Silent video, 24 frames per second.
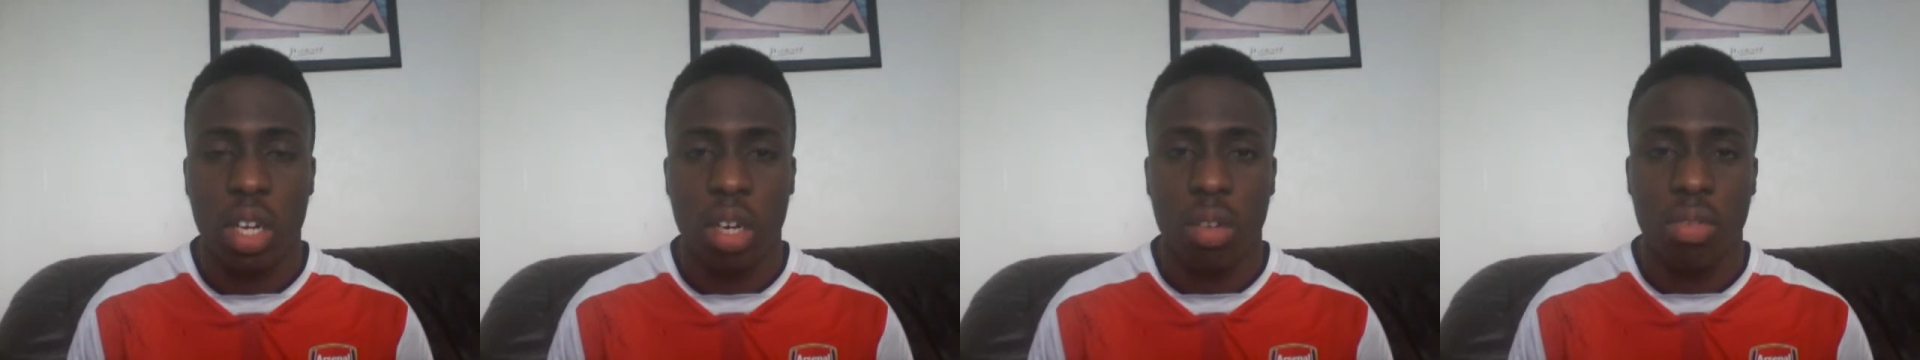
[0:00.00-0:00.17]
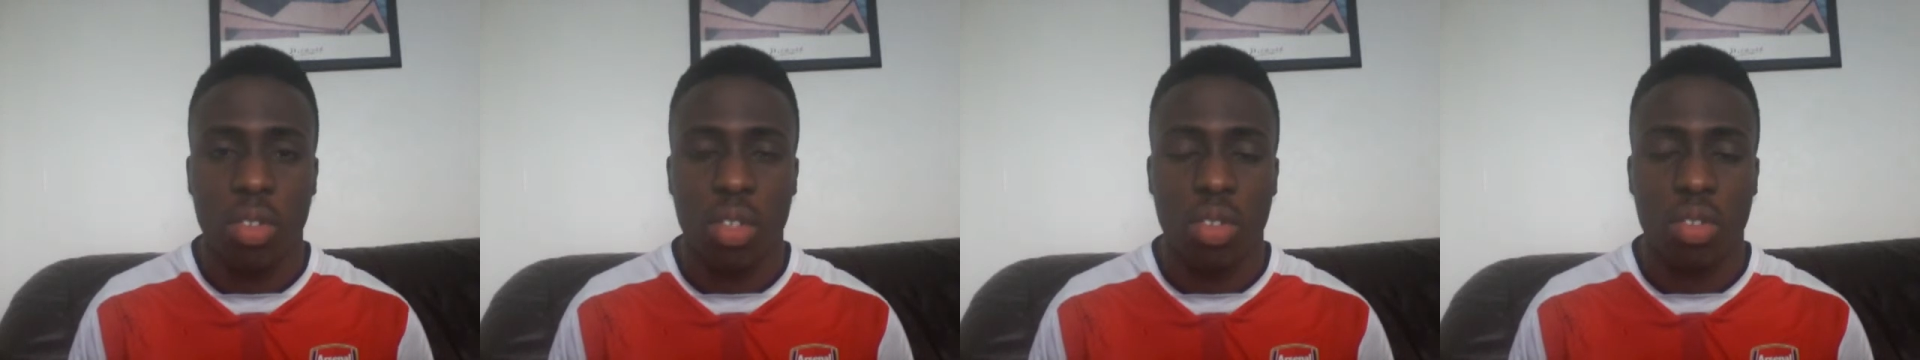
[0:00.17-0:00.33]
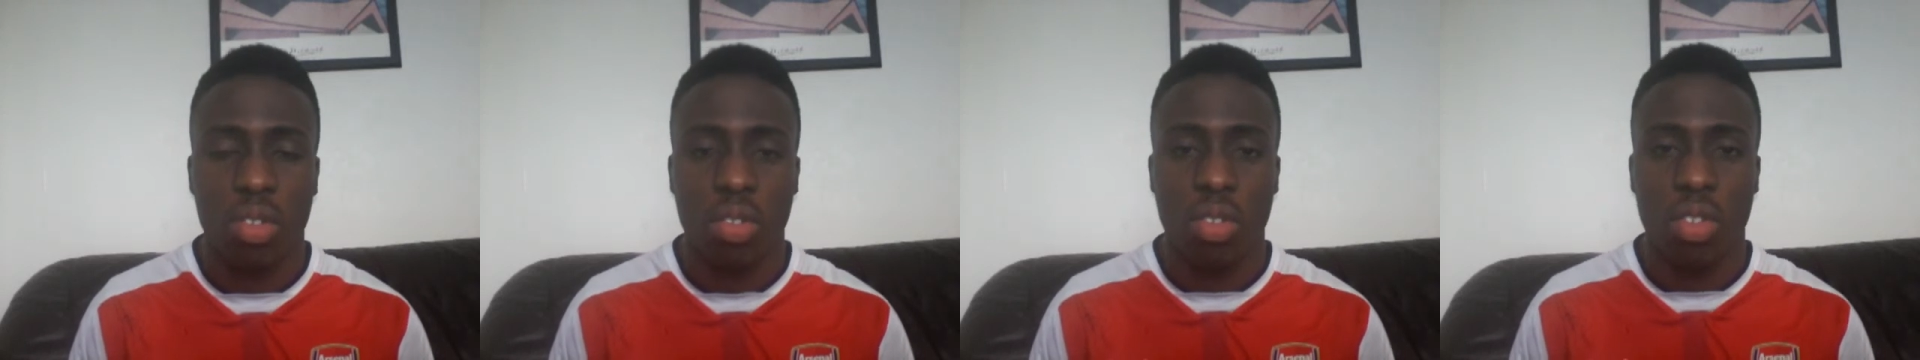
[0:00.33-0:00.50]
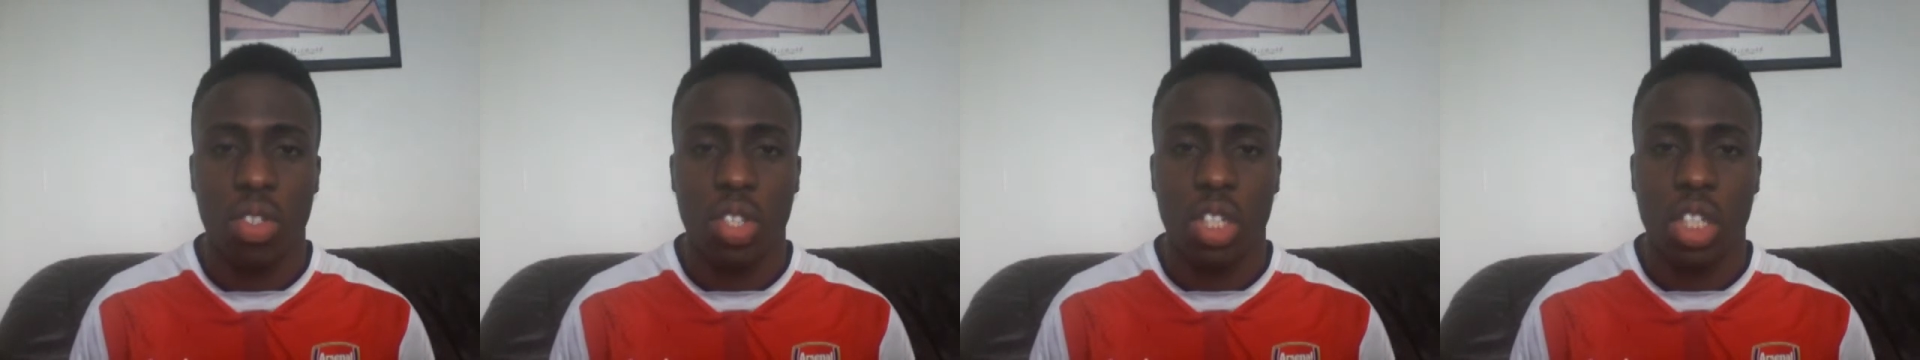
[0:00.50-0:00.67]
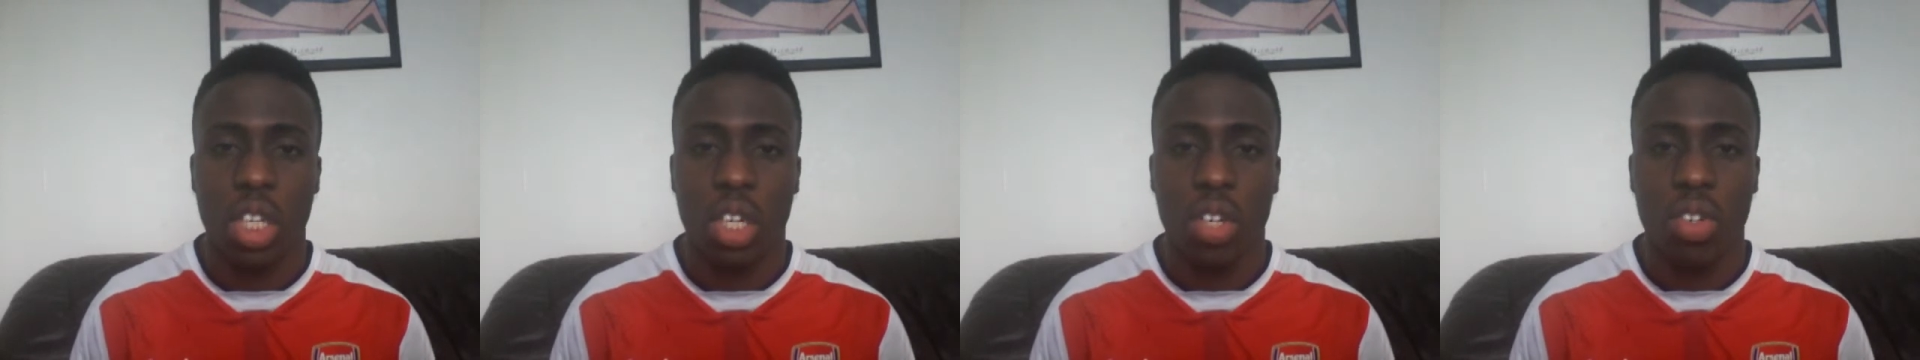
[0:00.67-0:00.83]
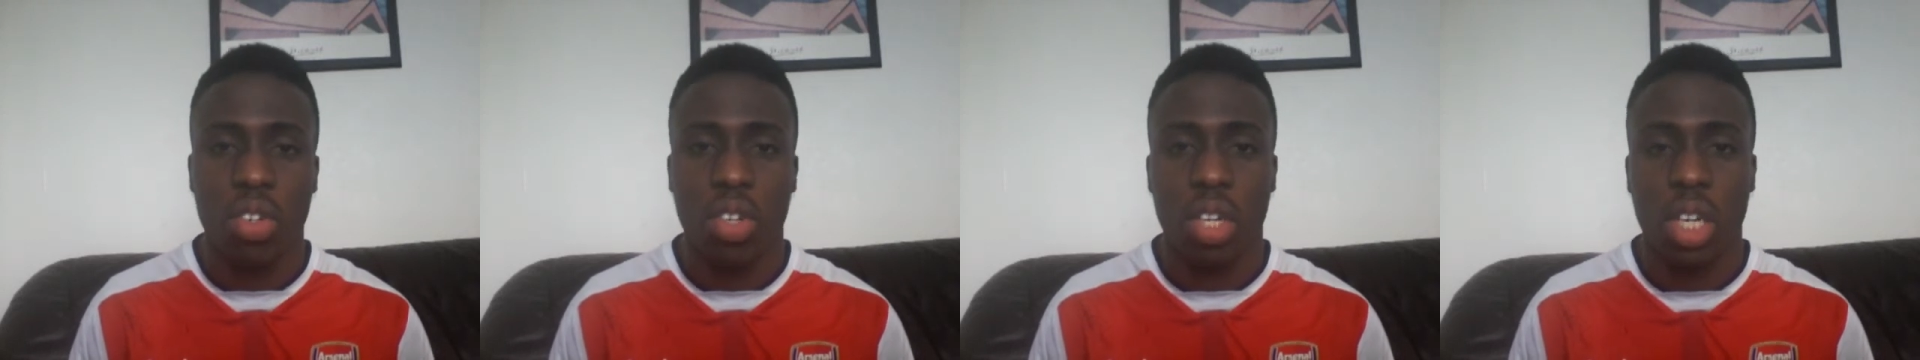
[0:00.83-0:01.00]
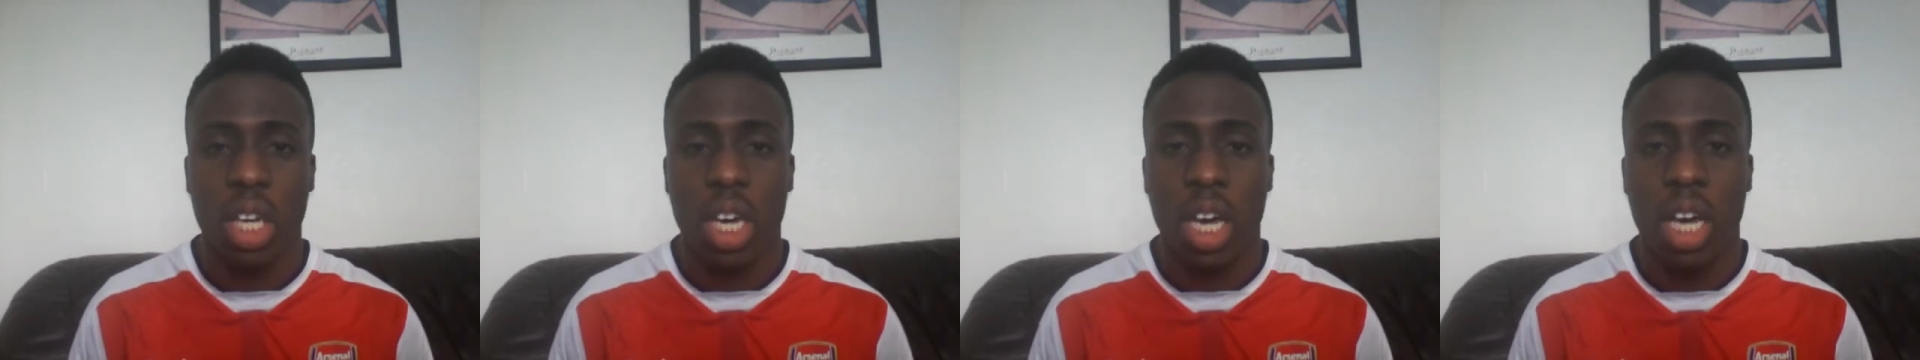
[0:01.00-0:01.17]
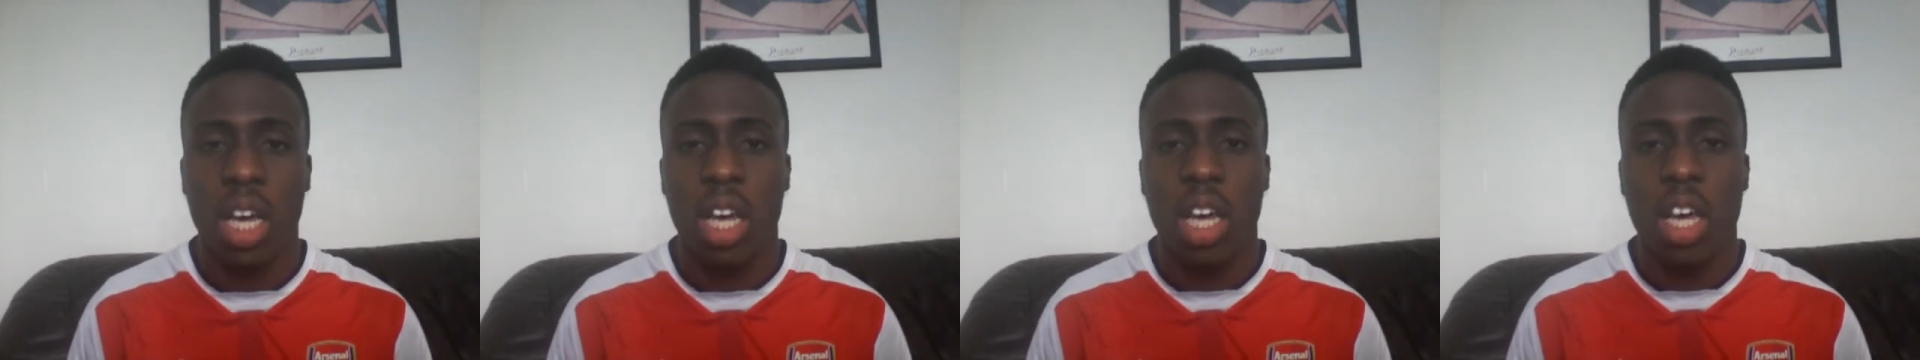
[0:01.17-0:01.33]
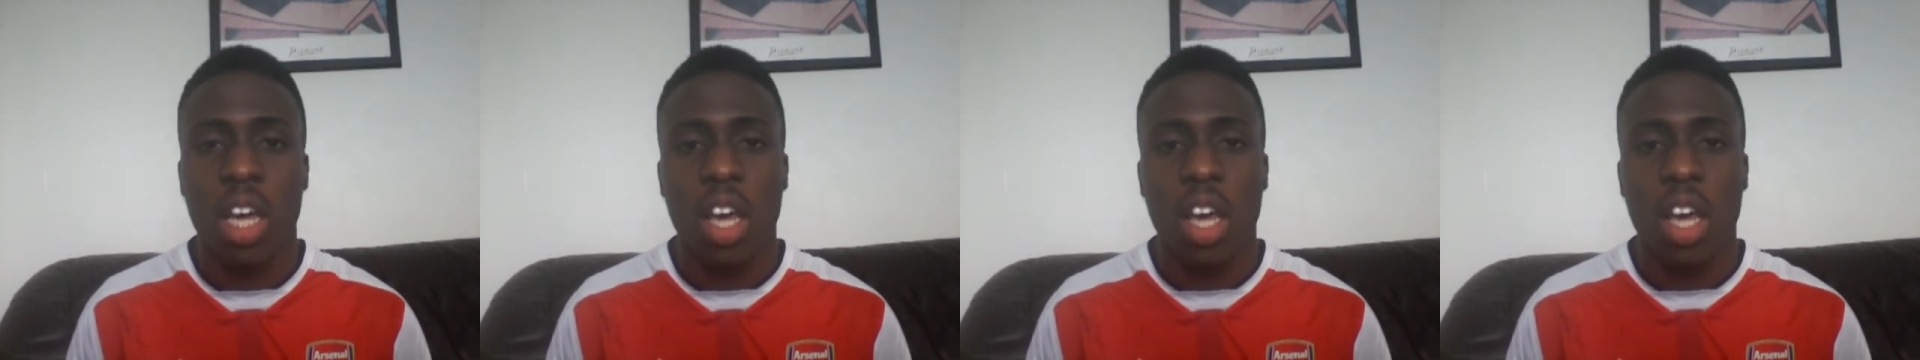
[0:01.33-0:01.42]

I have to check on that.